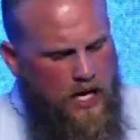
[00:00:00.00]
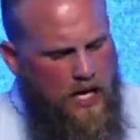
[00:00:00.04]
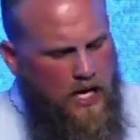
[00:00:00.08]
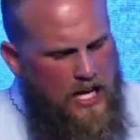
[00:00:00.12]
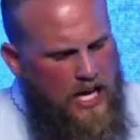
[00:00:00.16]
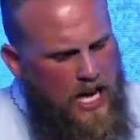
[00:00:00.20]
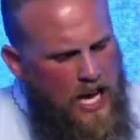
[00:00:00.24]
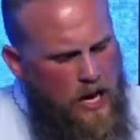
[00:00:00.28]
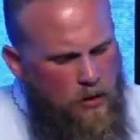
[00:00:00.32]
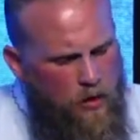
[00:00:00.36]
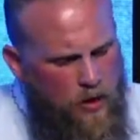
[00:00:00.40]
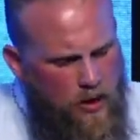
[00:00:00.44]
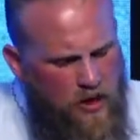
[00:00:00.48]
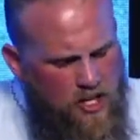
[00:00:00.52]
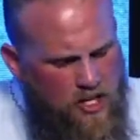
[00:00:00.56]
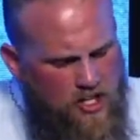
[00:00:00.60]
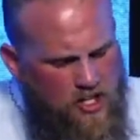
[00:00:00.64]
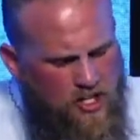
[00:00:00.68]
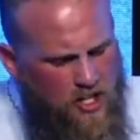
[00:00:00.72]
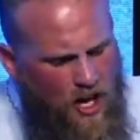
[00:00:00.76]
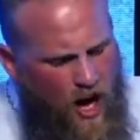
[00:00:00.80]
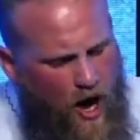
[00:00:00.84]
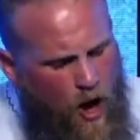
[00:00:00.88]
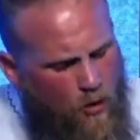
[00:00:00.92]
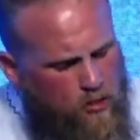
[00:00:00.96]
He will
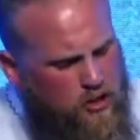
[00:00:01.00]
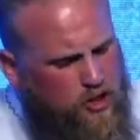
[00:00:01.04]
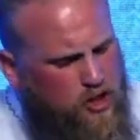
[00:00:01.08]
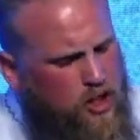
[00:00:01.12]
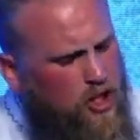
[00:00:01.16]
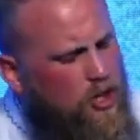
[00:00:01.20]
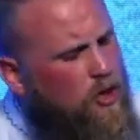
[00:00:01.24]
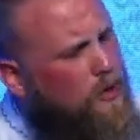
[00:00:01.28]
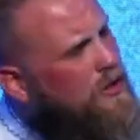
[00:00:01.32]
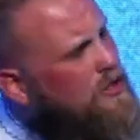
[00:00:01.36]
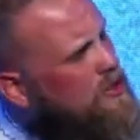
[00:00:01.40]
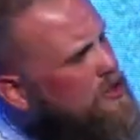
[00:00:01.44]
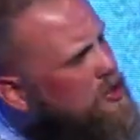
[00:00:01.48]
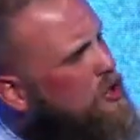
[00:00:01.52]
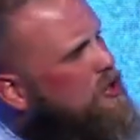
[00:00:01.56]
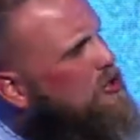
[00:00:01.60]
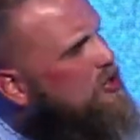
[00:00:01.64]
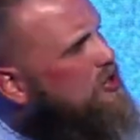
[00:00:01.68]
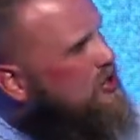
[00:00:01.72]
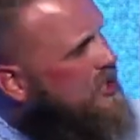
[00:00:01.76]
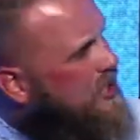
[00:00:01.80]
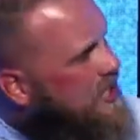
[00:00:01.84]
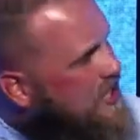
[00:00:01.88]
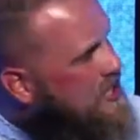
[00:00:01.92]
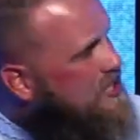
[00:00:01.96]
exalt you in due
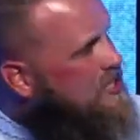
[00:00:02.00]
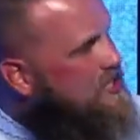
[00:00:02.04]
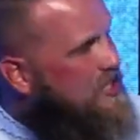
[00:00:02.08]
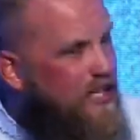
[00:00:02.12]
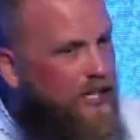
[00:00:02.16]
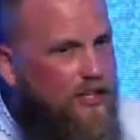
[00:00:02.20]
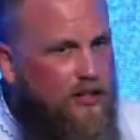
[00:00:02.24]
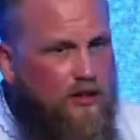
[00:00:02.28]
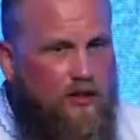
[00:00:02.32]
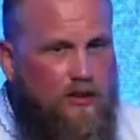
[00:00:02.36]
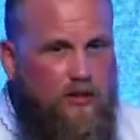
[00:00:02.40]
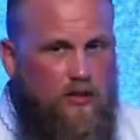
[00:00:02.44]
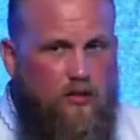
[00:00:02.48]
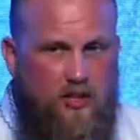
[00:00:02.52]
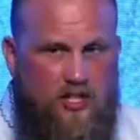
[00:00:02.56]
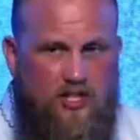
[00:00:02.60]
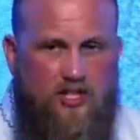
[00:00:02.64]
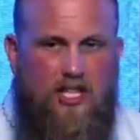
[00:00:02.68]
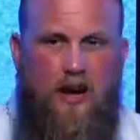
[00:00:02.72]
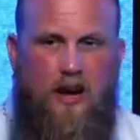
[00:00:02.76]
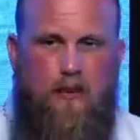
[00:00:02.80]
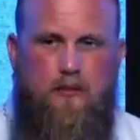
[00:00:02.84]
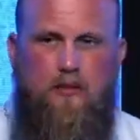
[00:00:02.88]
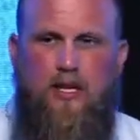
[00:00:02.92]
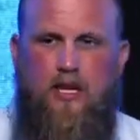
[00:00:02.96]
season. What's
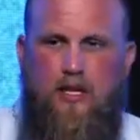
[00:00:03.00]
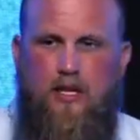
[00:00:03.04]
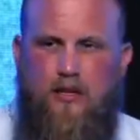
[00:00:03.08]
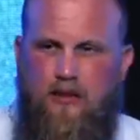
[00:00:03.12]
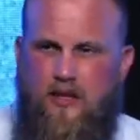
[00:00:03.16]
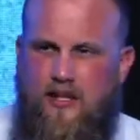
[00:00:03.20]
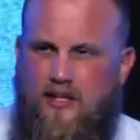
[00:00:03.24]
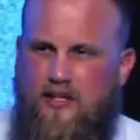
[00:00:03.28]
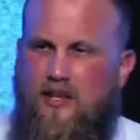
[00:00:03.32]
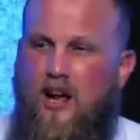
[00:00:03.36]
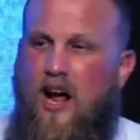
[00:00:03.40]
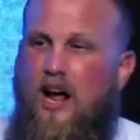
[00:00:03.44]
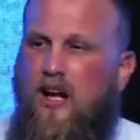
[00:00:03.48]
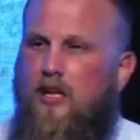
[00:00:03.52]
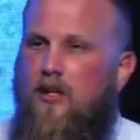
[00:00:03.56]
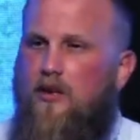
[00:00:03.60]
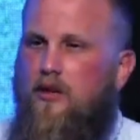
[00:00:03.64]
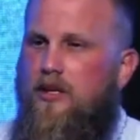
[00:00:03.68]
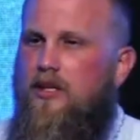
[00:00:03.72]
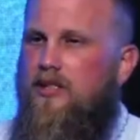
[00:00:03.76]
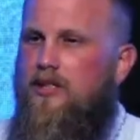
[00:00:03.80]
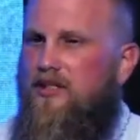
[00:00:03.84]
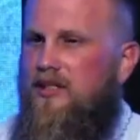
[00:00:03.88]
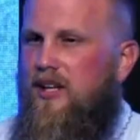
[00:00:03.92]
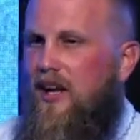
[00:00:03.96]
that mean? Exactly
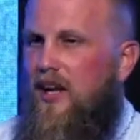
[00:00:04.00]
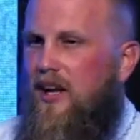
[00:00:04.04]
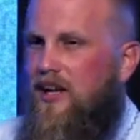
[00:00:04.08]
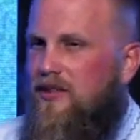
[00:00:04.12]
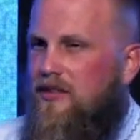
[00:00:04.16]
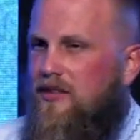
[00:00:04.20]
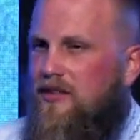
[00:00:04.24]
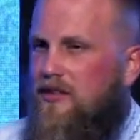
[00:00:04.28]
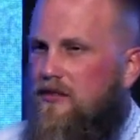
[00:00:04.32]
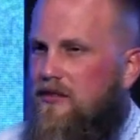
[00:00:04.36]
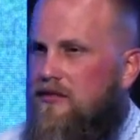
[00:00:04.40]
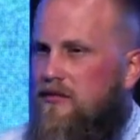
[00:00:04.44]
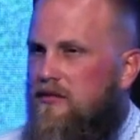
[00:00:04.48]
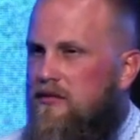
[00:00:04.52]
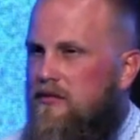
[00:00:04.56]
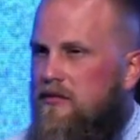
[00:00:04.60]
what it says.